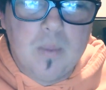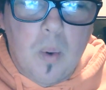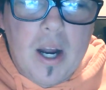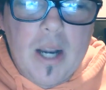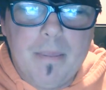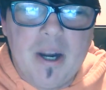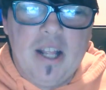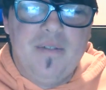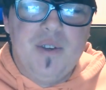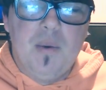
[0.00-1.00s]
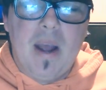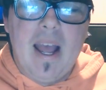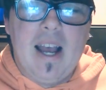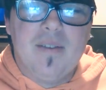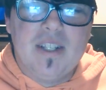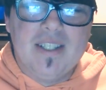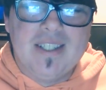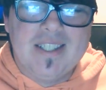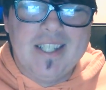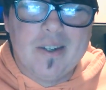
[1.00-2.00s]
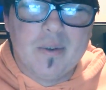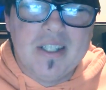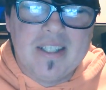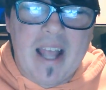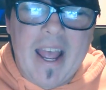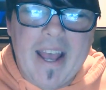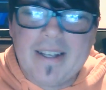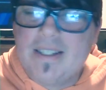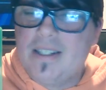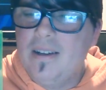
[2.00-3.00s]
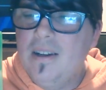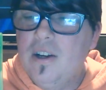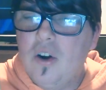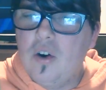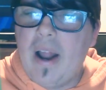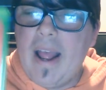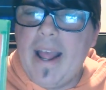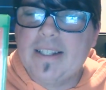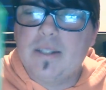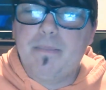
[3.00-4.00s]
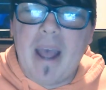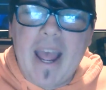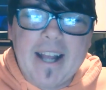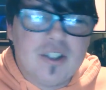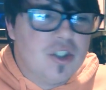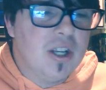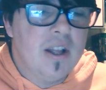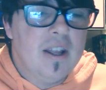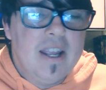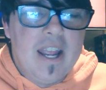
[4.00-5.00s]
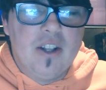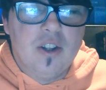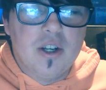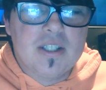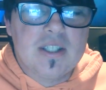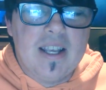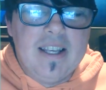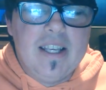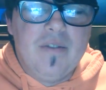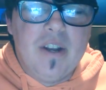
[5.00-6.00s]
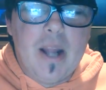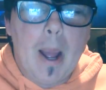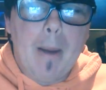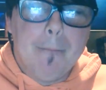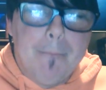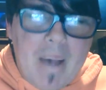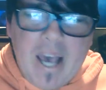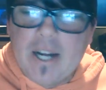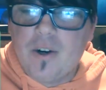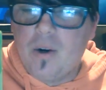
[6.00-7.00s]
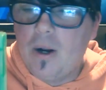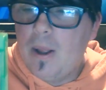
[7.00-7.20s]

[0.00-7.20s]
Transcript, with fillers: One, but if you have the Series X or S patch, it looks even better.